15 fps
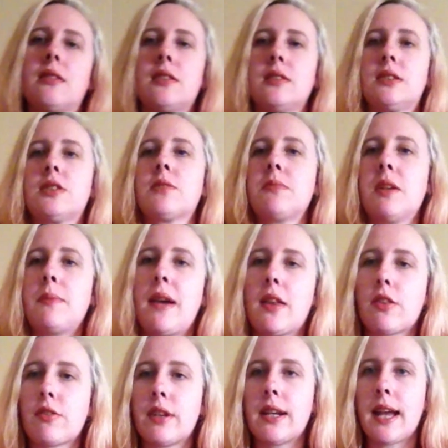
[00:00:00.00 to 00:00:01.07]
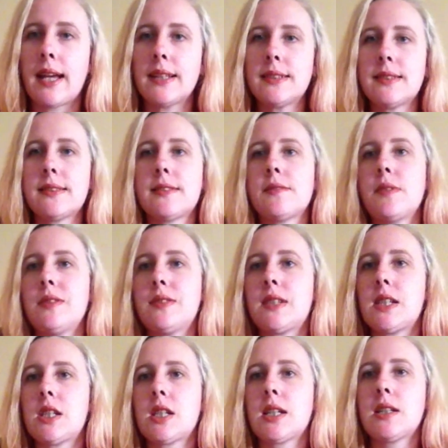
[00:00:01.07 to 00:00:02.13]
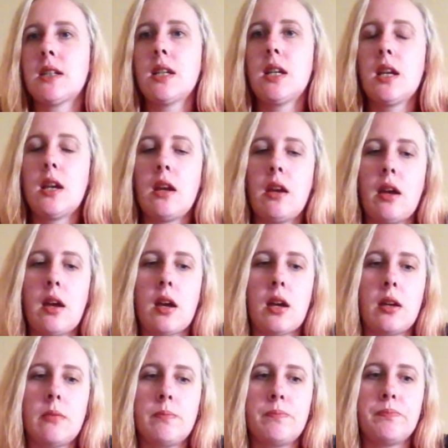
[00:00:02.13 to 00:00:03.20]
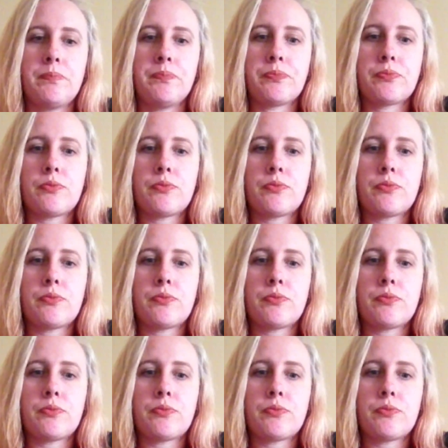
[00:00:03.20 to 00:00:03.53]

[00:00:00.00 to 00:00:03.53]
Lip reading: It took me about 3 days of stitching. And